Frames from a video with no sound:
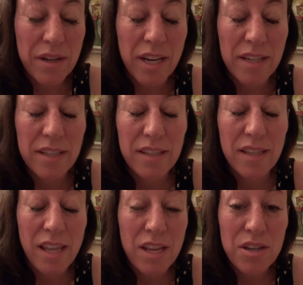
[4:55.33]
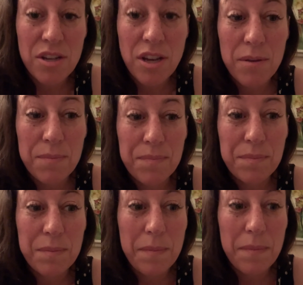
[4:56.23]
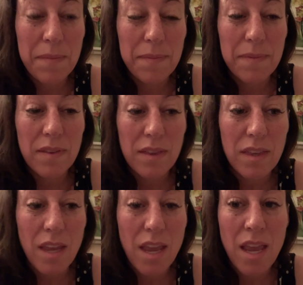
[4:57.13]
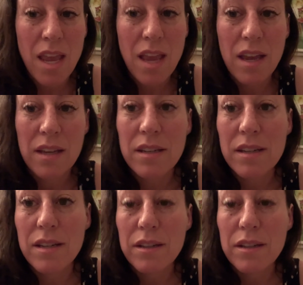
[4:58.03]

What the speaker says: anesthesia and